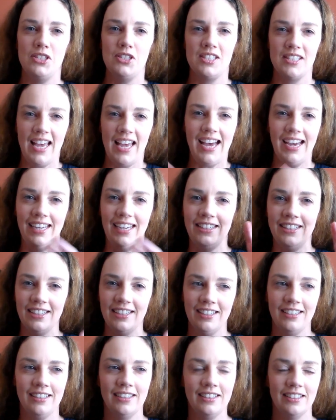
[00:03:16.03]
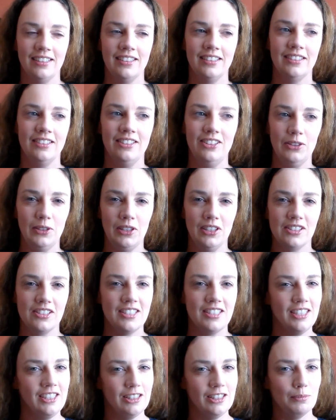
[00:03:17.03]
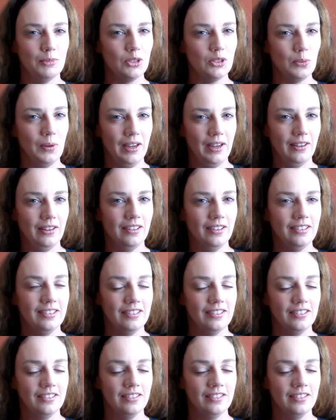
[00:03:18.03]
side you consider them as well.